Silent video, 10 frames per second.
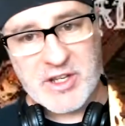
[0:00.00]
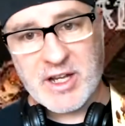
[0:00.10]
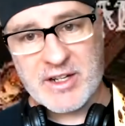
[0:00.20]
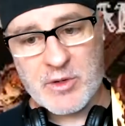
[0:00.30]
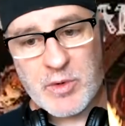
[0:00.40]
I
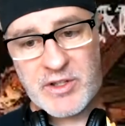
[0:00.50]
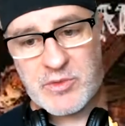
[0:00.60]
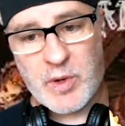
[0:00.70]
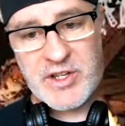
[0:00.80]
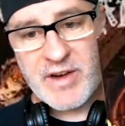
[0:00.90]
didn't want
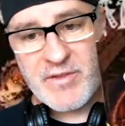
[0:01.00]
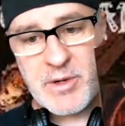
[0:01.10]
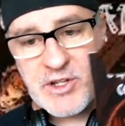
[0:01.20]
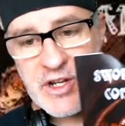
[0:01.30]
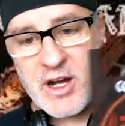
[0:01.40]
to waste
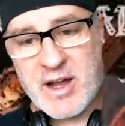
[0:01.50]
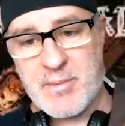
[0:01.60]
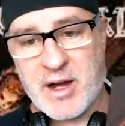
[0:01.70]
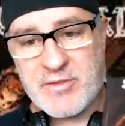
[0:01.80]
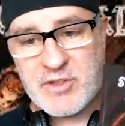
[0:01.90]
everybody's
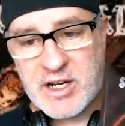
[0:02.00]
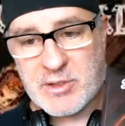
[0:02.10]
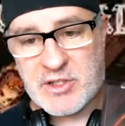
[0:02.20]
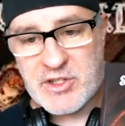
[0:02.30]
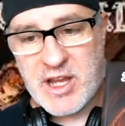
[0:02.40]
time. I've talked
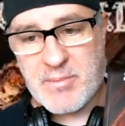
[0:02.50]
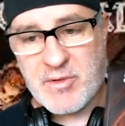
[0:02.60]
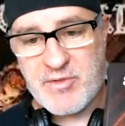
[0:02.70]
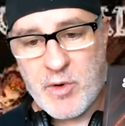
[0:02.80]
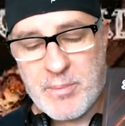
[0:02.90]
about this game
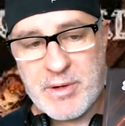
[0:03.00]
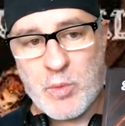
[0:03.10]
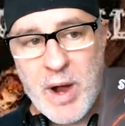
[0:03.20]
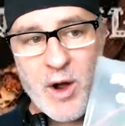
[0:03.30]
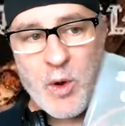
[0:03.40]
before, but
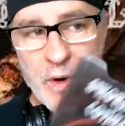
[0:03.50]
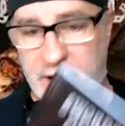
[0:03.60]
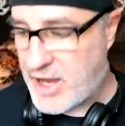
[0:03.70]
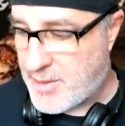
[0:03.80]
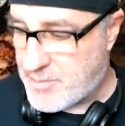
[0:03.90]
wow, what a
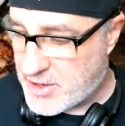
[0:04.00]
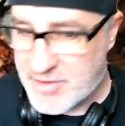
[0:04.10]
game.